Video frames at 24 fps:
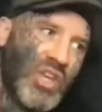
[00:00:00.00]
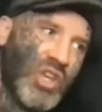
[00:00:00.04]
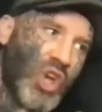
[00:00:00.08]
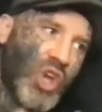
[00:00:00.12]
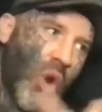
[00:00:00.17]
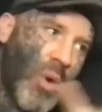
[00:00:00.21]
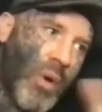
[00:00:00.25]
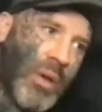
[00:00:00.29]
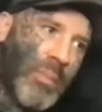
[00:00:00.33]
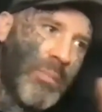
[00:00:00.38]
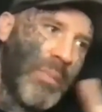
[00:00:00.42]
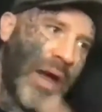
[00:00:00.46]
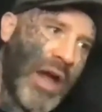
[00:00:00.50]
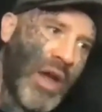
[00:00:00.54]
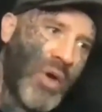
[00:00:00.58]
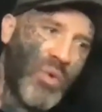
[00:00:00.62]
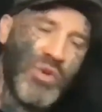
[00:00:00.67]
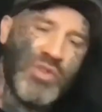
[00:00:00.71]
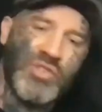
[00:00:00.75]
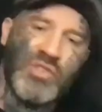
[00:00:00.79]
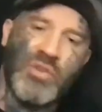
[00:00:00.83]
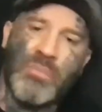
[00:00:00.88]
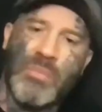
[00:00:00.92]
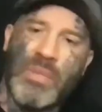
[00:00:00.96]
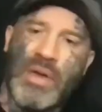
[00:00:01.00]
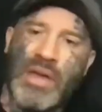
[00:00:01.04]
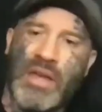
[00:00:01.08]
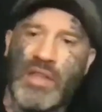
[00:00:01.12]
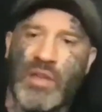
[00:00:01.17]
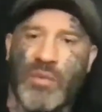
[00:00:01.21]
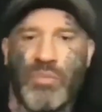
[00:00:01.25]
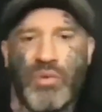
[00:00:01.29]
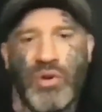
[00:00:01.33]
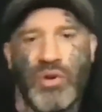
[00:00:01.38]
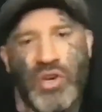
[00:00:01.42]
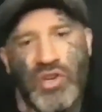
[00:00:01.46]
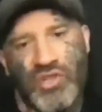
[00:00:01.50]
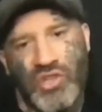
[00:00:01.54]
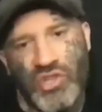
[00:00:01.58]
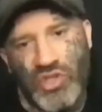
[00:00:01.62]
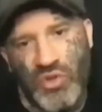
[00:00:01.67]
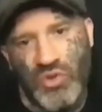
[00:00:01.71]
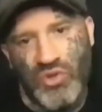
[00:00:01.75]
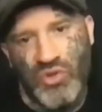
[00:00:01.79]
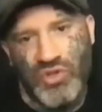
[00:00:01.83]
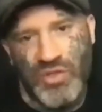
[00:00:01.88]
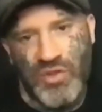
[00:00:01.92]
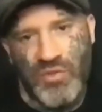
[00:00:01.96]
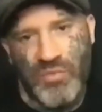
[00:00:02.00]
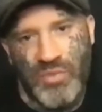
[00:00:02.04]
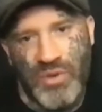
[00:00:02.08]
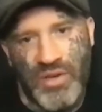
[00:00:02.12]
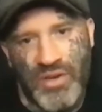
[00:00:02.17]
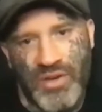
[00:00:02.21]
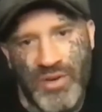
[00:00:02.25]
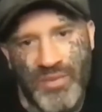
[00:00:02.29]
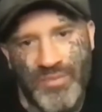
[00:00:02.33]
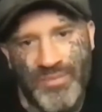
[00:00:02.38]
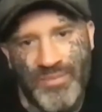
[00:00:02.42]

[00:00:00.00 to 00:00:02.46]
going backwards and meeting the person you should have become.